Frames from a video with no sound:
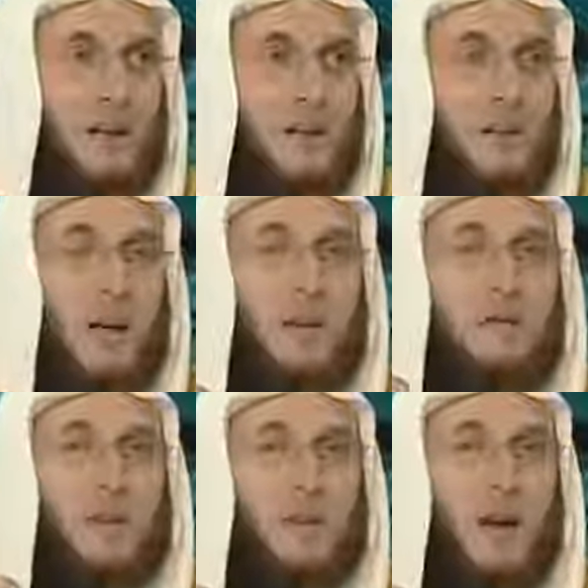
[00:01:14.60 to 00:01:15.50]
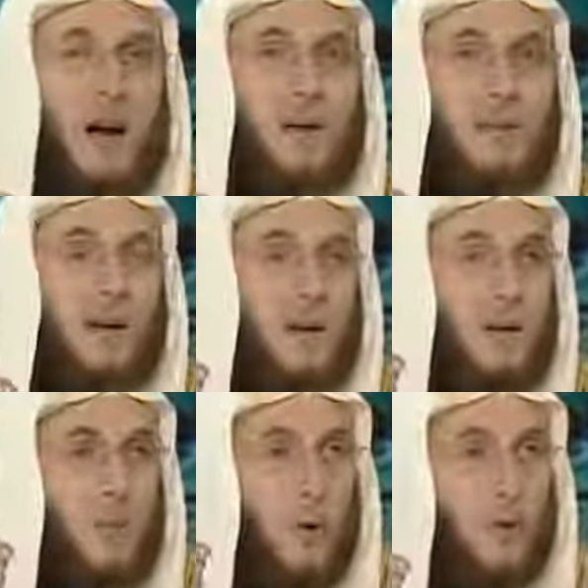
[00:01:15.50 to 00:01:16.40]
To emphasize on the
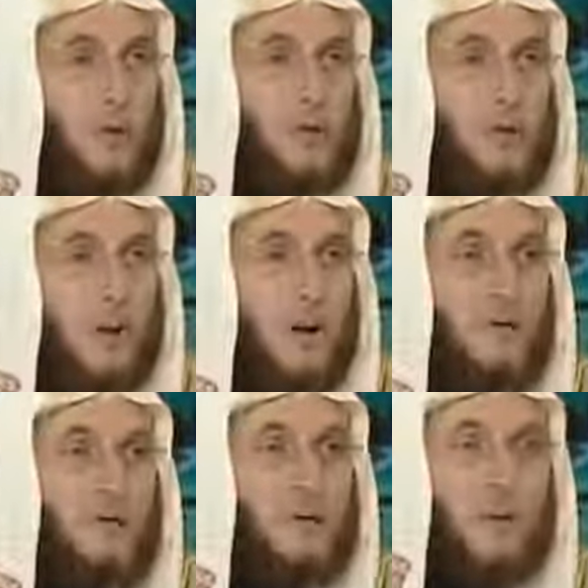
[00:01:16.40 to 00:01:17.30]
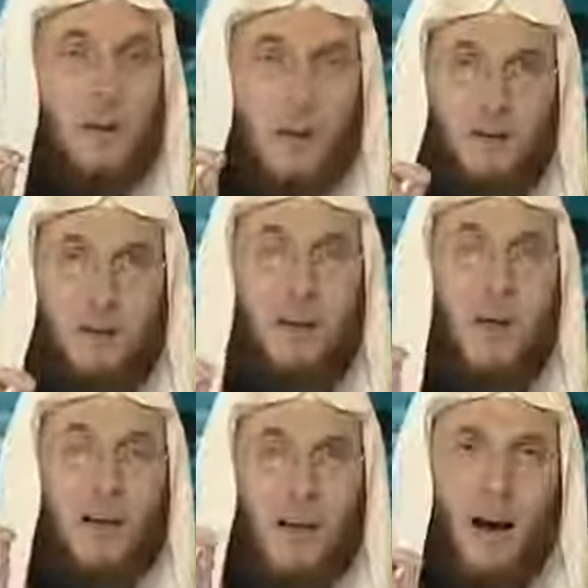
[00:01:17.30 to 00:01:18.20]
importance of giving
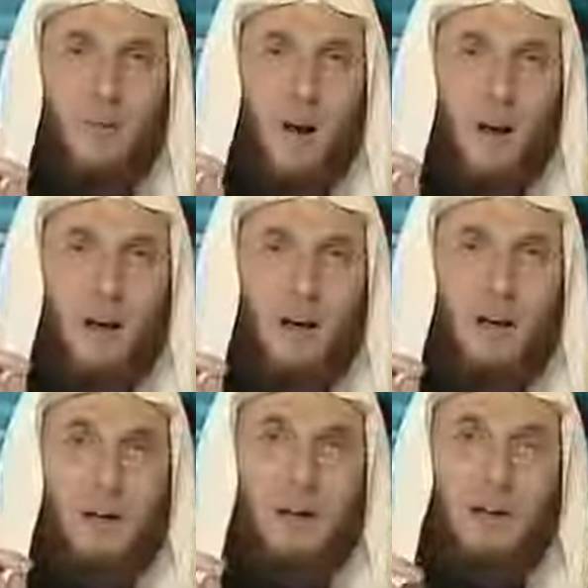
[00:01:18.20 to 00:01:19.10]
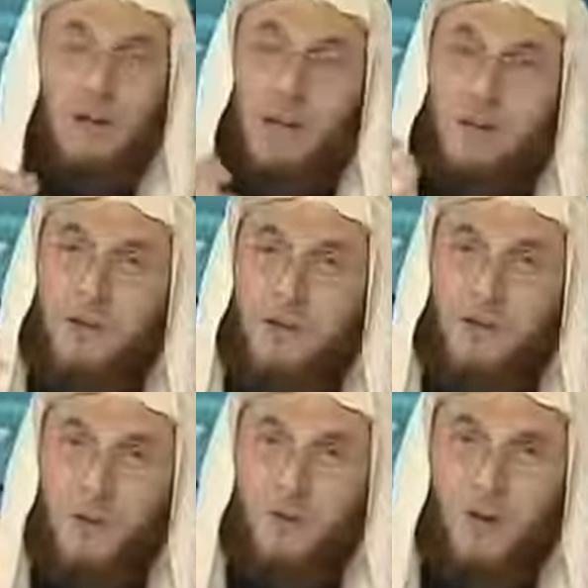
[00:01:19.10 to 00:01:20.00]
da'wah. You
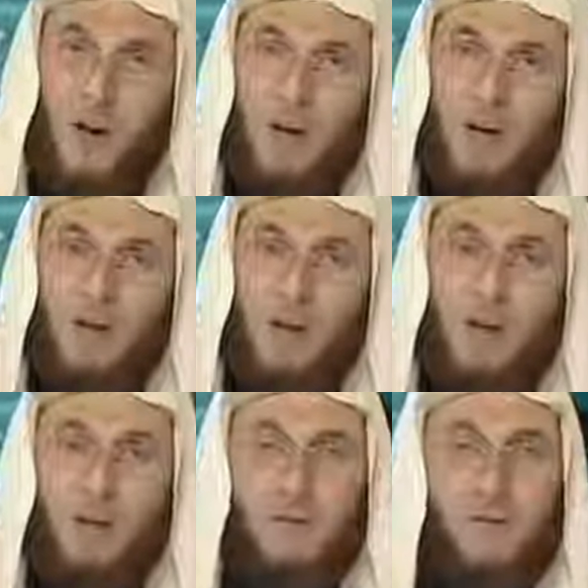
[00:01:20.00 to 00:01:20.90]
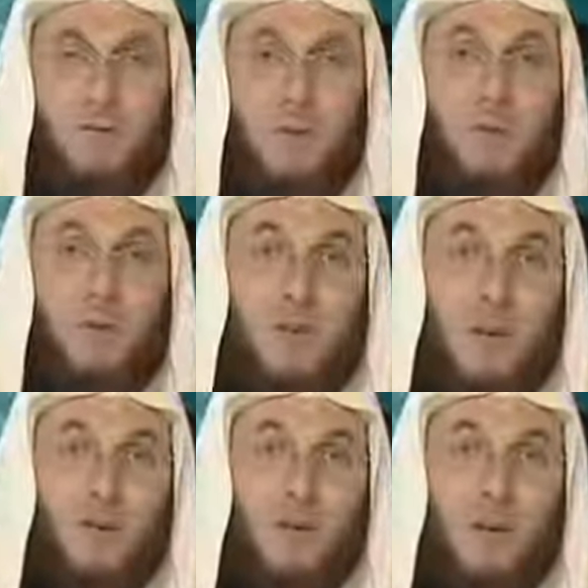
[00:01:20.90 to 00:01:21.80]
enjoin what's right and you forbid what's
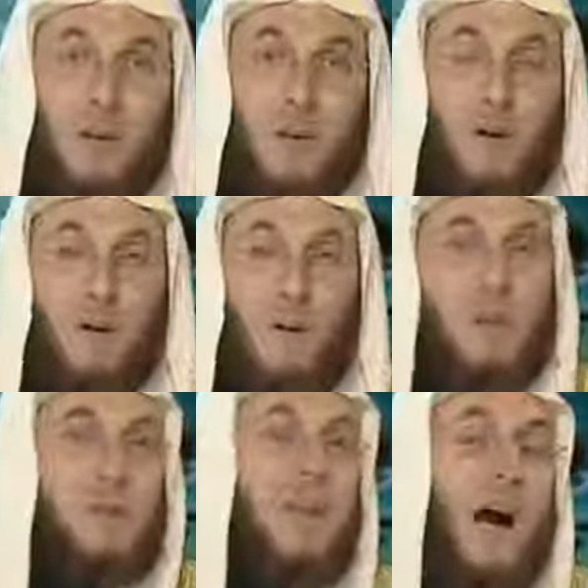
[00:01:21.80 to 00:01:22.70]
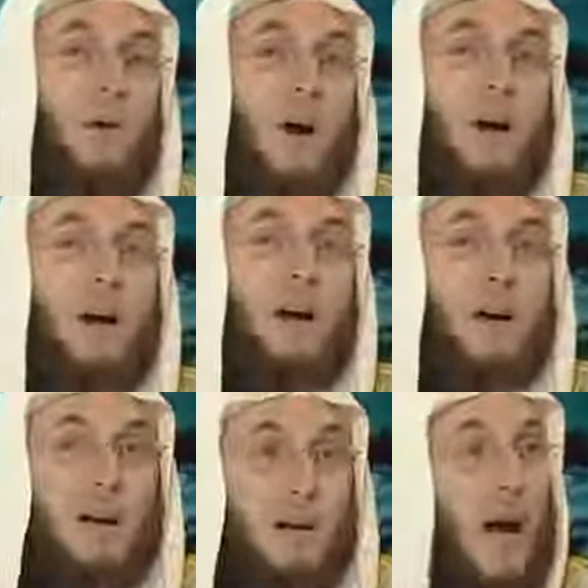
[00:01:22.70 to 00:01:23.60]
evil. What's da'wah?
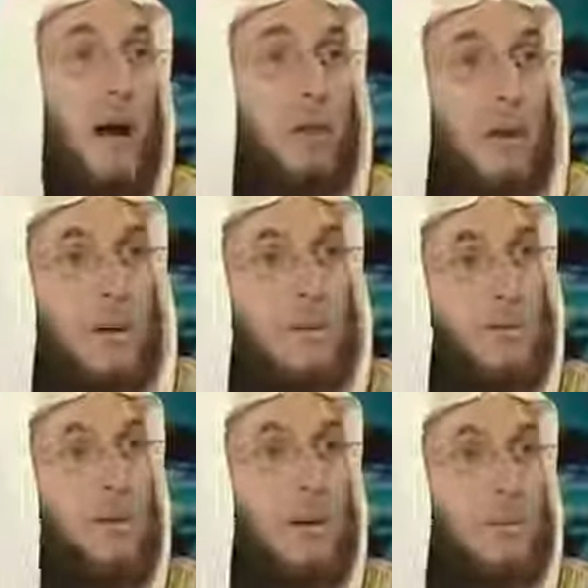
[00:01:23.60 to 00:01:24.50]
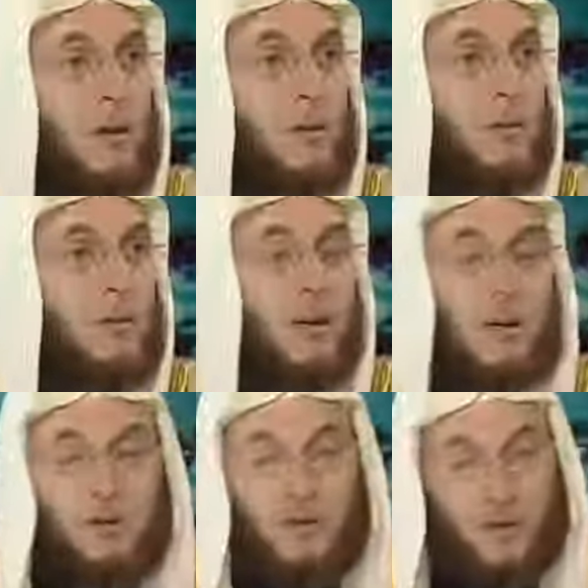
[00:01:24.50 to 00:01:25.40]
Da'wah is all about
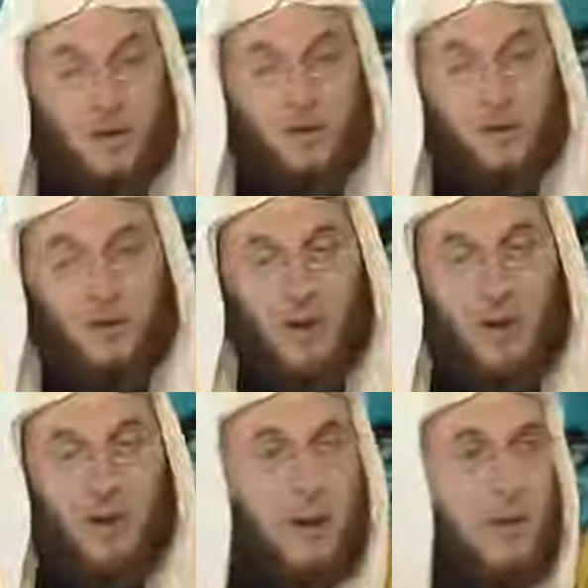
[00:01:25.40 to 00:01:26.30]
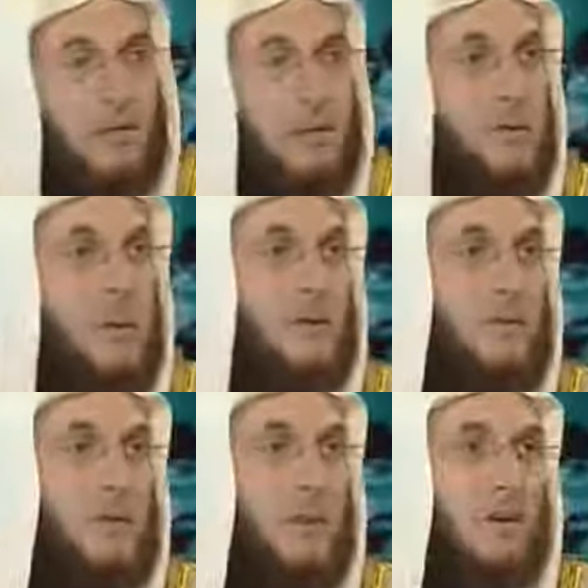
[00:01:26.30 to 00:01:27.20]
enjoining what's right and forbidding
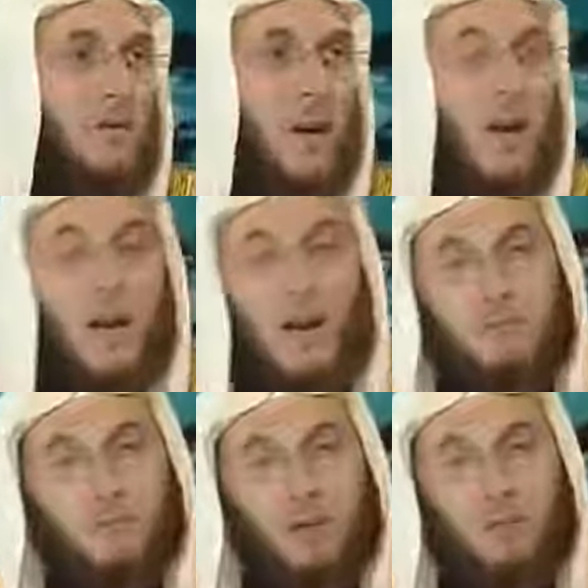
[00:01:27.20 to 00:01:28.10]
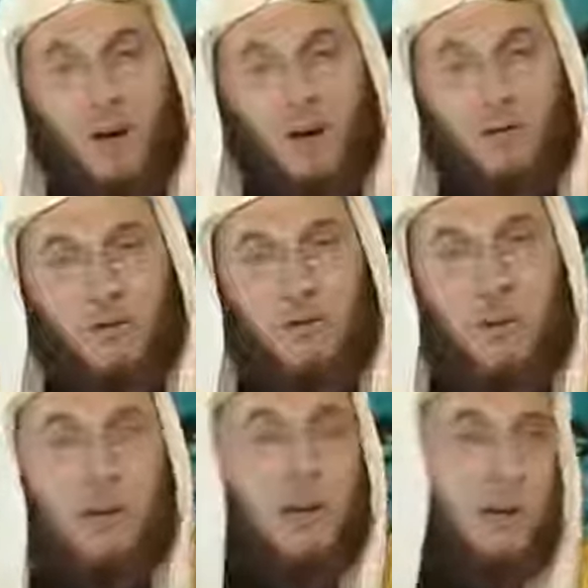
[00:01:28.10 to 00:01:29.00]
what's evil. Al-amru bil-ma'roof wa
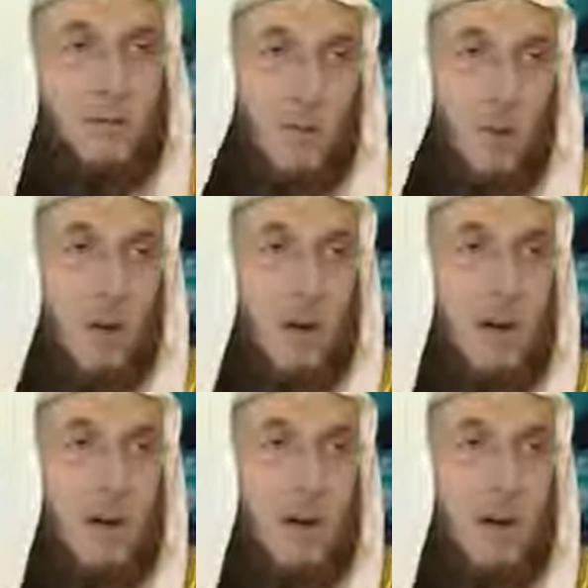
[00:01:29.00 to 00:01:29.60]
nahi al-munkar.